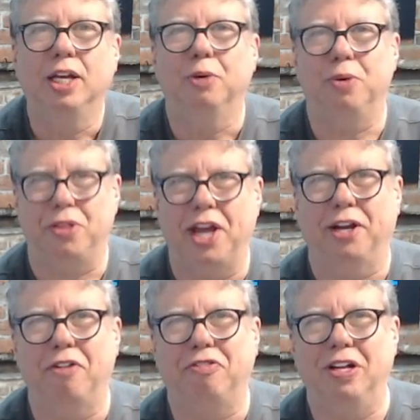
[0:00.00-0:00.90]
We thank
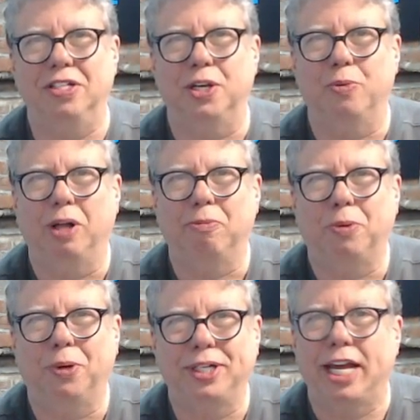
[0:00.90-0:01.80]
our friends at
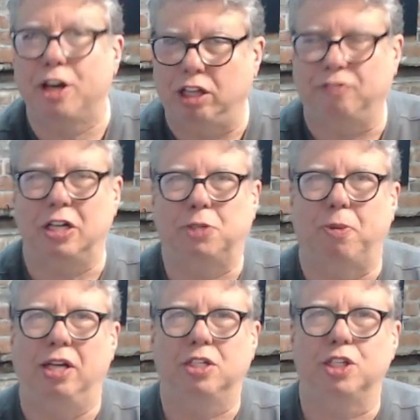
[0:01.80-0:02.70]
WellPoint and all of our
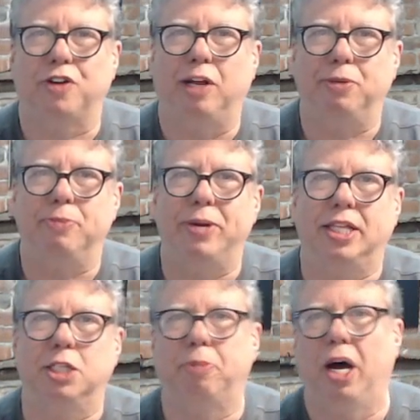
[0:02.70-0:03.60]
sponsors for helping to make
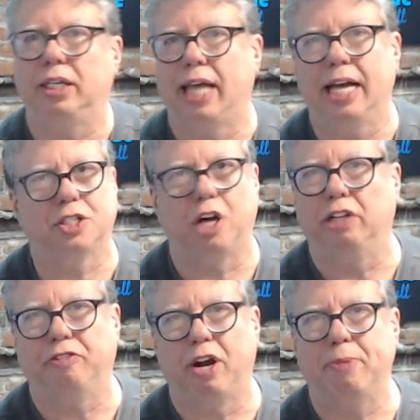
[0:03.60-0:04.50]
this podcast, all
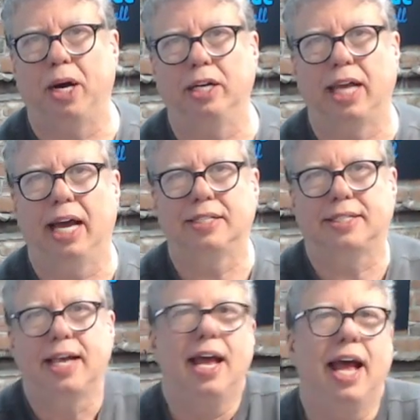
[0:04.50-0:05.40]
of our
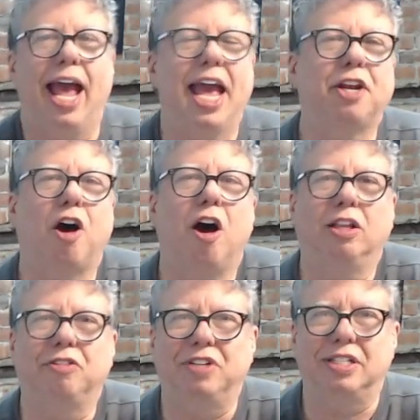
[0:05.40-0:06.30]
podcasts, and all
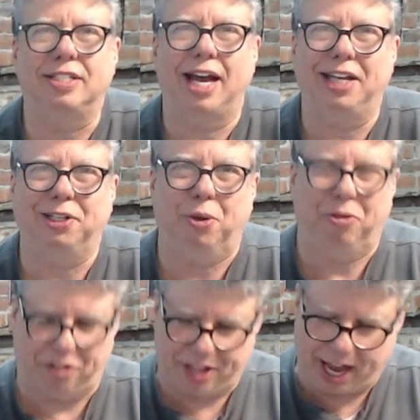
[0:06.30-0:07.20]
of Inside Lowell,
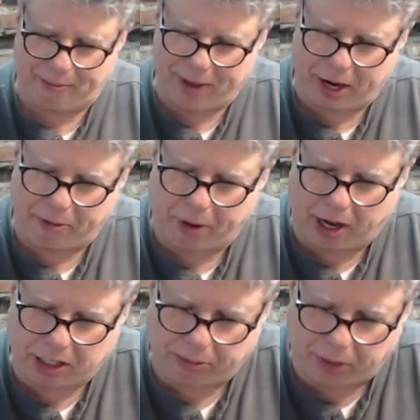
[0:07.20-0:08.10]
for that matter,
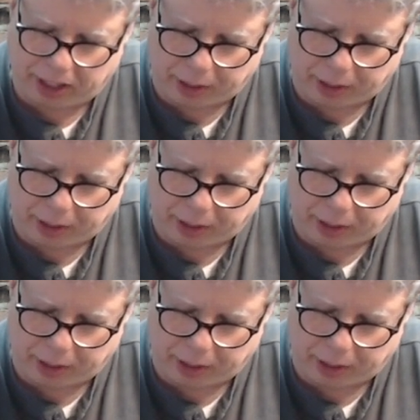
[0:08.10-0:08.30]
possible.